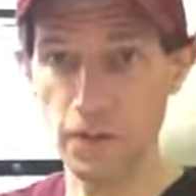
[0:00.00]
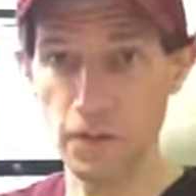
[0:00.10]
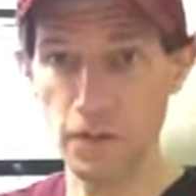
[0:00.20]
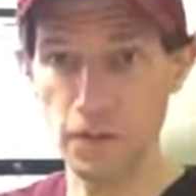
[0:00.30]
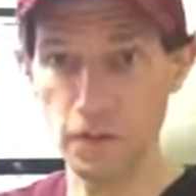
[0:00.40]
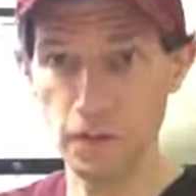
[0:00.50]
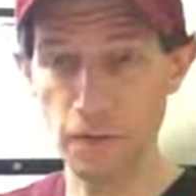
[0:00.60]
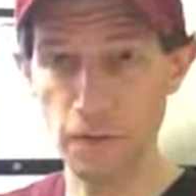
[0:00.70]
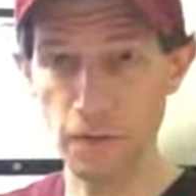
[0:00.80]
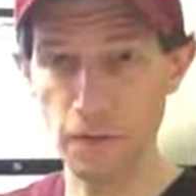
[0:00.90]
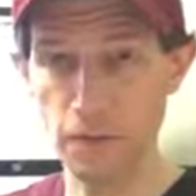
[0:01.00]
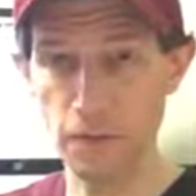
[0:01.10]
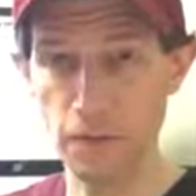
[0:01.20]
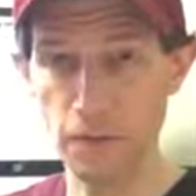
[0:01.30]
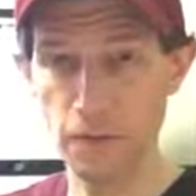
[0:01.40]
there was some sort
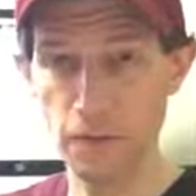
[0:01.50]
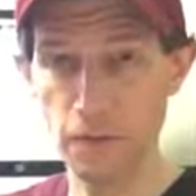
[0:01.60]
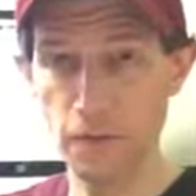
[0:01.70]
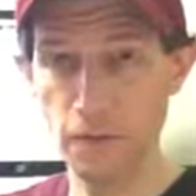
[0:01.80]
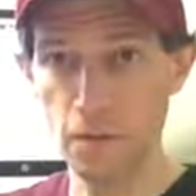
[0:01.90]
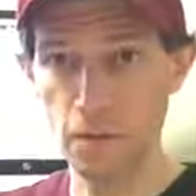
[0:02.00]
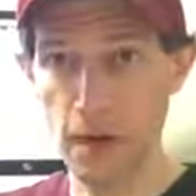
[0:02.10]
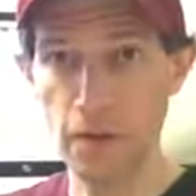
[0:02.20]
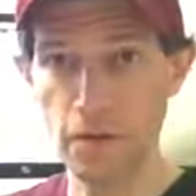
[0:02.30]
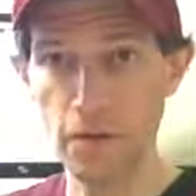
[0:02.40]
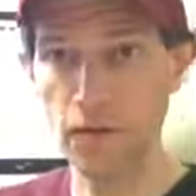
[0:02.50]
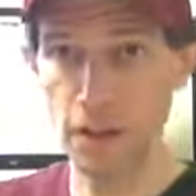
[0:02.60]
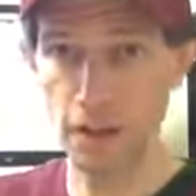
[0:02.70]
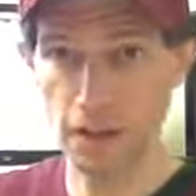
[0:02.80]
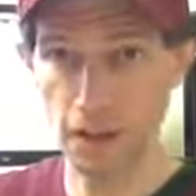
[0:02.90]
of
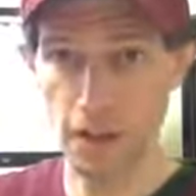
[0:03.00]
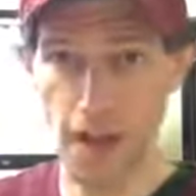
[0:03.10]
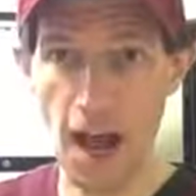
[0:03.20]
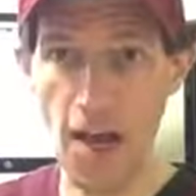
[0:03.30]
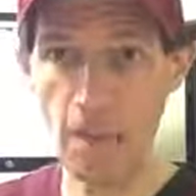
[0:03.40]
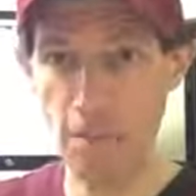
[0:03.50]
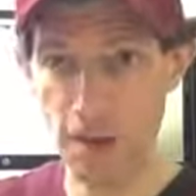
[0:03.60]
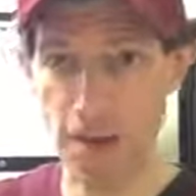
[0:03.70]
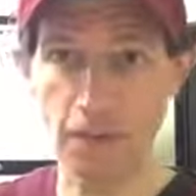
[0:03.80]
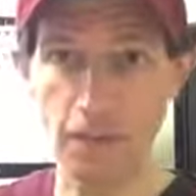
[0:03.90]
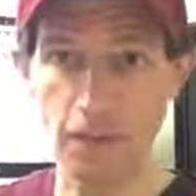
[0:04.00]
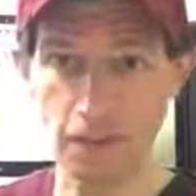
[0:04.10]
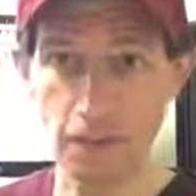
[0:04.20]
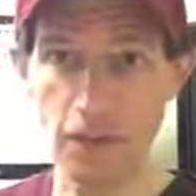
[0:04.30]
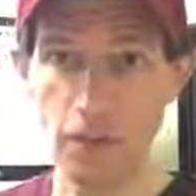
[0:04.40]
bioengineering copy paste
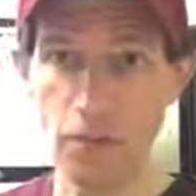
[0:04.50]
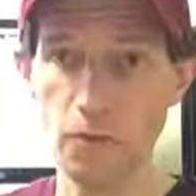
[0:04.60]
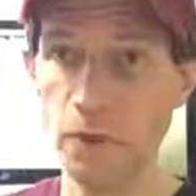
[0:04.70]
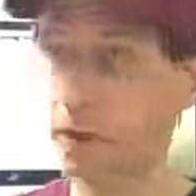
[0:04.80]
into the Wuhan